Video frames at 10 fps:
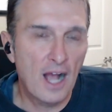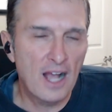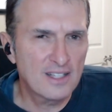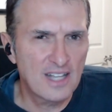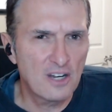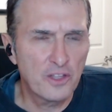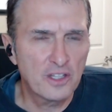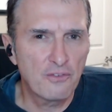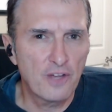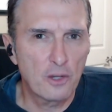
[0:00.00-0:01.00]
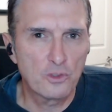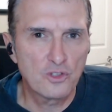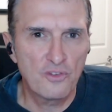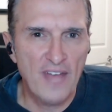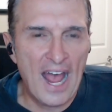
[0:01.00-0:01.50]
Because I don't think the Federal
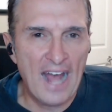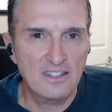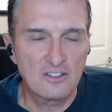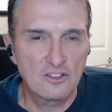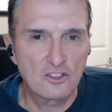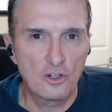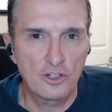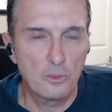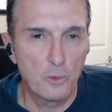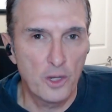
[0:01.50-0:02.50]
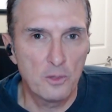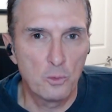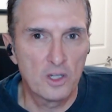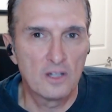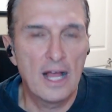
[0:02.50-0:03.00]
Reserve Act as it's currently
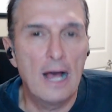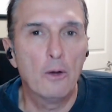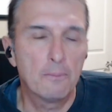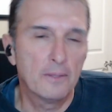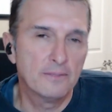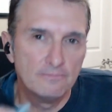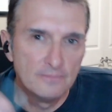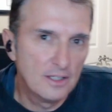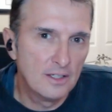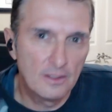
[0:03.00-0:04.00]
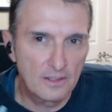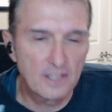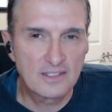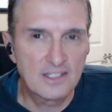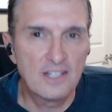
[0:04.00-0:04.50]
written would allow it, but
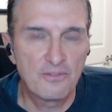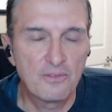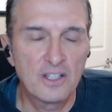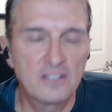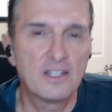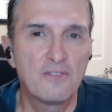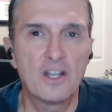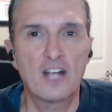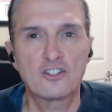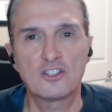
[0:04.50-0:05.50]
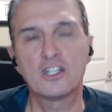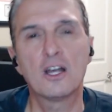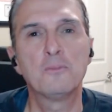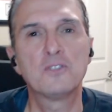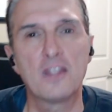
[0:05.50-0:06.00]
let's see if it actually
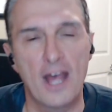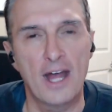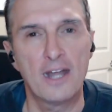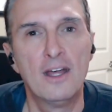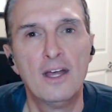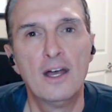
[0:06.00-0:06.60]
comes to that.